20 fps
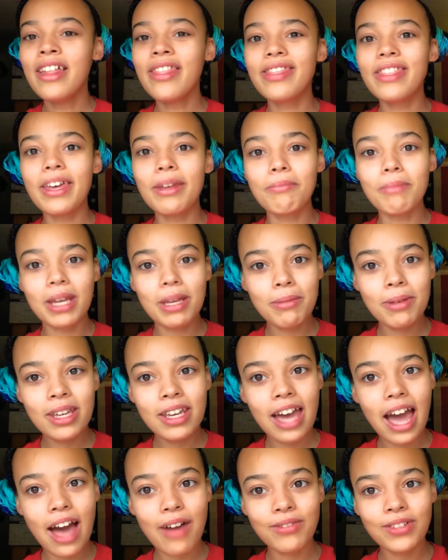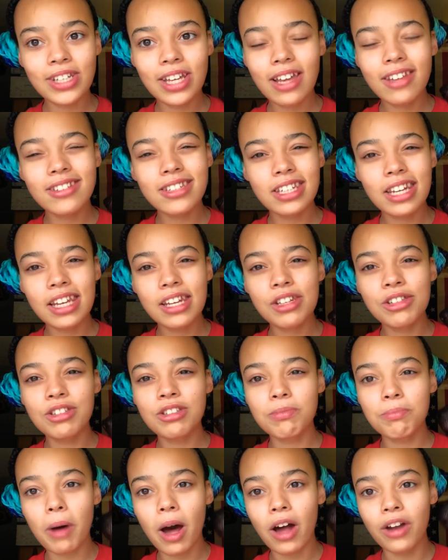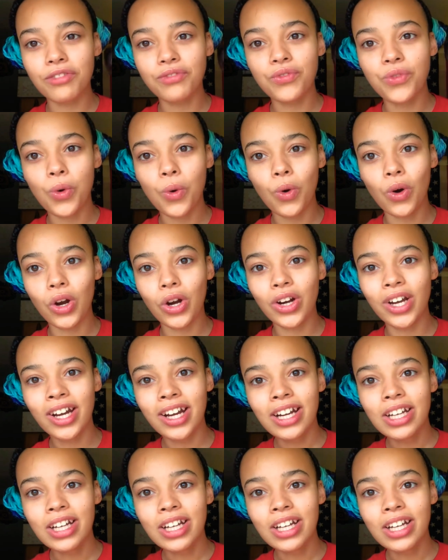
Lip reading: then maybe have a designated spot for